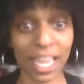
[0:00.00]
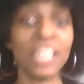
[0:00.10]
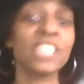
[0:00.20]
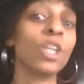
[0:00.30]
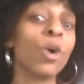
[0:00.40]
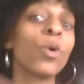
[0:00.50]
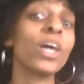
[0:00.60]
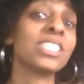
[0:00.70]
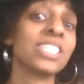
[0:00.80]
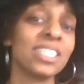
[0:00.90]
And it's no
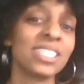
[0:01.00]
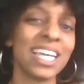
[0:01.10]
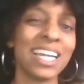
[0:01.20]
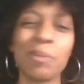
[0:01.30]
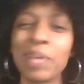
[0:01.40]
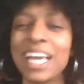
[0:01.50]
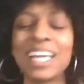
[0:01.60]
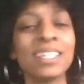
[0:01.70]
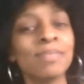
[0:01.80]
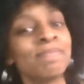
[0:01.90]
questions. And I'm like
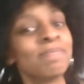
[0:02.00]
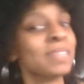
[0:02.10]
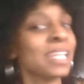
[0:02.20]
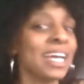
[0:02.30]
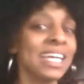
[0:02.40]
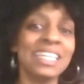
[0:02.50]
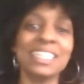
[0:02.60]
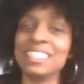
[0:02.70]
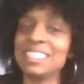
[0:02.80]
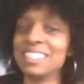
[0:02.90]
comes in
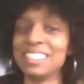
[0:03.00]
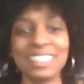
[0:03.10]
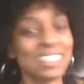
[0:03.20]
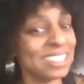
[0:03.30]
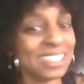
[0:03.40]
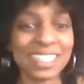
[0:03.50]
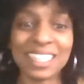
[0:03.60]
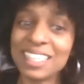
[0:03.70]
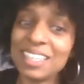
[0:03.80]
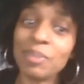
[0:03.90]
what's enemy. See
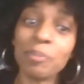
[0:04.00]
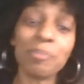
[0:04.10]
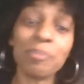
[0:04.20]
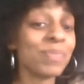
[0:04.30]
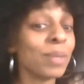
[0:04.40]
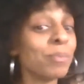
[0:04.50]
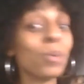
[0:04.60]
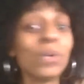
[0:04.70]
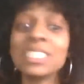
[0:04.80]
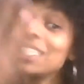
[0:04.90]
her definition of an enemy.
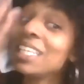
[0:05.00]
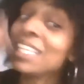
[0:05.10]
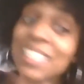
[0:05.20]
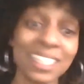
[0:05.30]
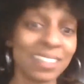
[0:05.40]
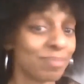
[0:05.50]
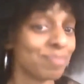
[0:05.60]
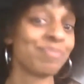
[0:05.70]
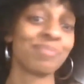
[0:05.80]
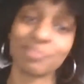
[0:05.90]
But what's the
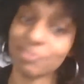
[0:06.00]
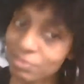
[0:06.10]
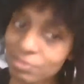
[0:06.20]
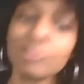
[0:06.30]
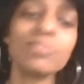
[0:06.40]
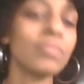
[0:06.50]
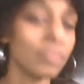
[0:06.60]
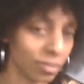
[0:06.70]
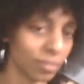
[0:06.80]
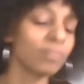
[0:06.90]
That's the
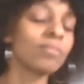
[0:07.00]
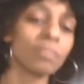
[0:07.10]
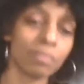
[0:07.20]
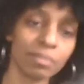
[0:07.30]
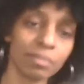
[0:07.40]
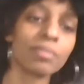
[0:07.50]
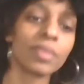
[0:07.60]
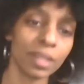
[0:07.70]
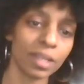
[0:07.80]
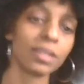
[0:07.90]
difference with Daenerys. Her
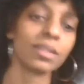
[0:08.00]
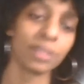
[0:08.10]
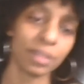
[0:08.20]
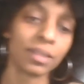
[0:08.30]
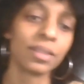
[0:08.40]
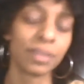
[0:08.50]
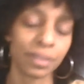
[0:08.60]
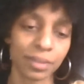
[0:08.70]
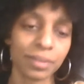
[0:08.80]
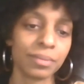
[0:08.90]
definition definition
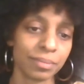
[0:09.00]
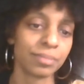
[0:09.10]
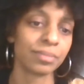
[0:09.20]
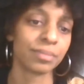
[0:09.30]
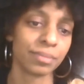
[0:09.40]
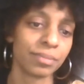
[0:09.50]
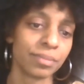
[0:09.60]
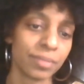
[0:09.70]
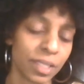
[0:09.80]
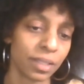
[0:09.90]
of the enemy was
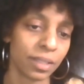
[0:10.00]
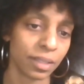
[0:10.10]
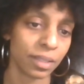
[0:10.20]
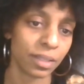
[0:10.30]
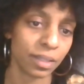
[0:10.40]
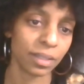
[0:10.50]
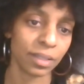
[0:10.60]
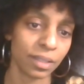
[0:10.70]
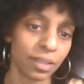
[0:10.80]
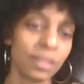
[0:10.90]
very well defined at
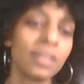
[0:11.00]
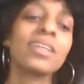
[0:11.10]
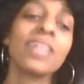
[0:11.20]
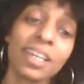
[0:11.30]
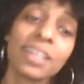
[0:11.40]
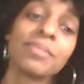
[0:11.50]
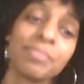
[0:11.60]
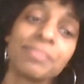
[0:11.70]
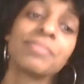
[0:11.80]
first. Yeah.